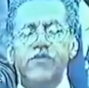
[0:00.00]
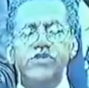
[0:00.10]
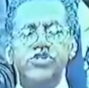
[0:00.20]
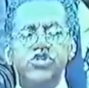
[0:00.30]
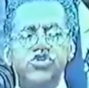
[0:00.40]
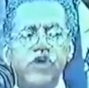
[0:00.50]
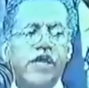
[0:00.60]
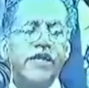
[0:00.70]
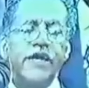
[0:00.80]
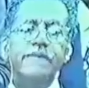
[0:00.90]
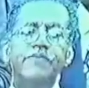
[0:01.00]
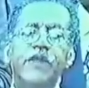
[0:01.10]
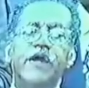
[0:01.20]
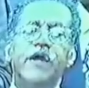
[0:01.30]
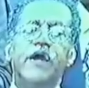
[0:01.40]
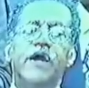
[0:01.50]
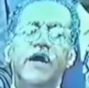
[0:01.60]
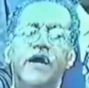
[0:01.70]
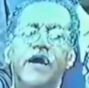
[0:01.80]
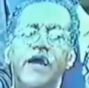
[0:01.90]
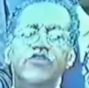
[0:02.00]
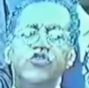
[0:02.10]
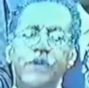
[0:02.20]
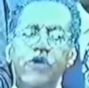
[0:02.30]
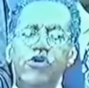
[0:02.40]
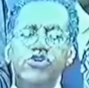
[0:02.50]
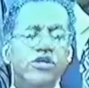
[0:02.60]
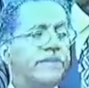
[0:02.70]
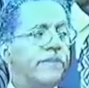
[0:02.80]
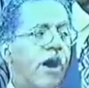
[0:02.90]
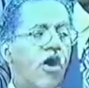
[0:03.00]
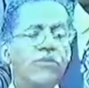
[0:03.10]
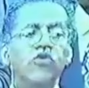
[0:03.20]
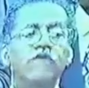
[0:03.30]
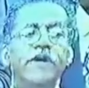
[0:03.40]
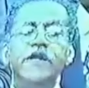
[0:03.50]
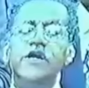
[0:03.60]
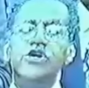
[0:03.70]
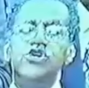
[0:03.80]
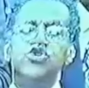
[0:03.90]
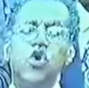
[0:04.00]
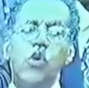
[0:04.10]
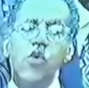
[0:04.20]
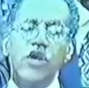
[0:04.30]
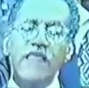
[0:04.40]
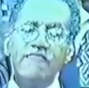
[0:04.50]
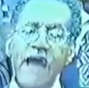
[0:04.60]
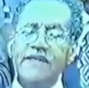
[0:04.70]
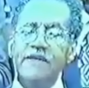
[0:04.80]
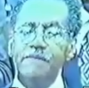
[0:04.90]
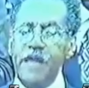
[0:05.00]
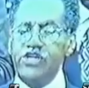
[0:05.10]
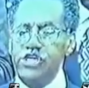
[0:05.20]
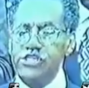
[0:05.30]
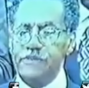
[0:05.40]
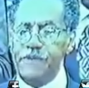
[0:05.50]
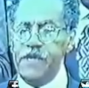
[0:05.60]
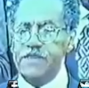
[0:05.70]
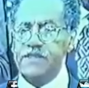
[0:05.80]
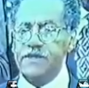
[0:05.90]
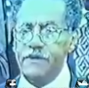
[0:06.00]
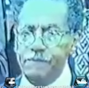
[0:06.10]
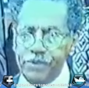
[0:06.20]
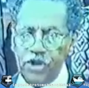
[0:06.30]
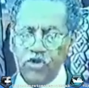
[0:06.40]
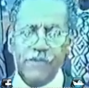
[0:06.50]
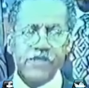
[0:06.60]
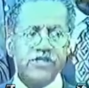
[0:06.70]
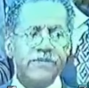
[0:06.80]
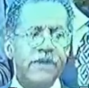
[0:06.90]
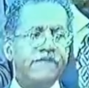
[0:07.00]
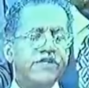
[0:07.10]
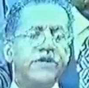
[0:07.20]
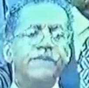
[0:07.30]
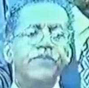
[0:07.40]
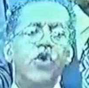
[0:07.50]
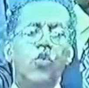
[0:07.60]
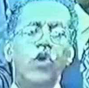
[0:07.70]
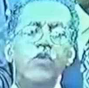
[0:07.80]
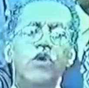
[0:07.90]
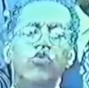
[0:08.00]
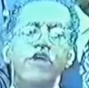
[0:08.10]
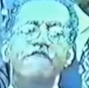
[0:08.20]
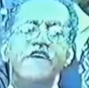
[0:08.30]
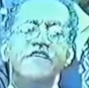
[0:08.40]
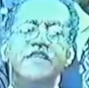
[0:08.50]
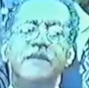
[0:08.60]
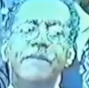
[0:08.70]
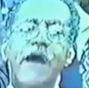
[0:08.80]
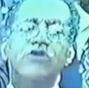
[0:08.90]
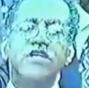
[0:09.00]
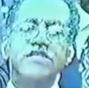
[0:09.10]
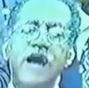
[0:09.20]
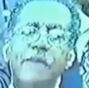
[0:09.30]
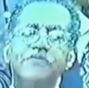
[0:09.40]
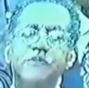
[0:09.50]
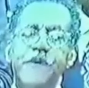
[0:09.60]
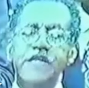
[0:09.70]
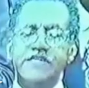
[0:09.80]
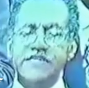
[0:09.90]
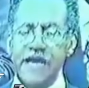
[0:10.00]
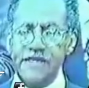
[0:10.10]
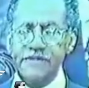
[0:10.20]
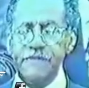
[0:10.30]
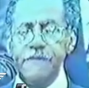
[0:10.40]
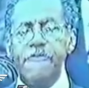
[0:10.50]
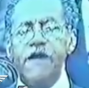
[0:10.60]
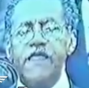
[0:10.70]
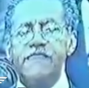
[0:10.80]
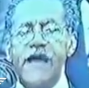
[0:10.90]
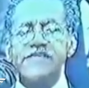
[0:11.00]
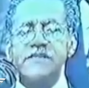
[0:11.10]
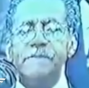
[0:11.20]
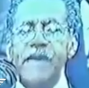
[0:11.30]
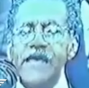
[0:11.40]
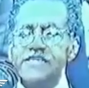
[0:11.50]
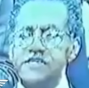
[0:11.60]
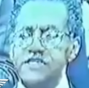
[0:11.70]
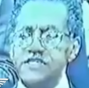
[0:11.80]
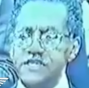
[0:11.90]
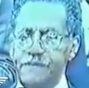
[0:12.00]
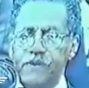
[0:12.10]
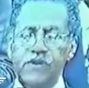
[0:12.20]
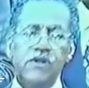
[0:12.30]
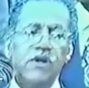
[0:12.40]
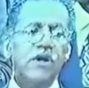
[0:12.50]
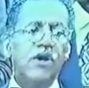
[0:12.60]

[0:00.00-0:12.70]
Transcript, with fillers: It was strictly uh, a spiritual and moral movement. So we wanted that dimension to be in the pilgrimage to Memphis. We will revisit the mountaintop speech site. That's the Mason's Temple,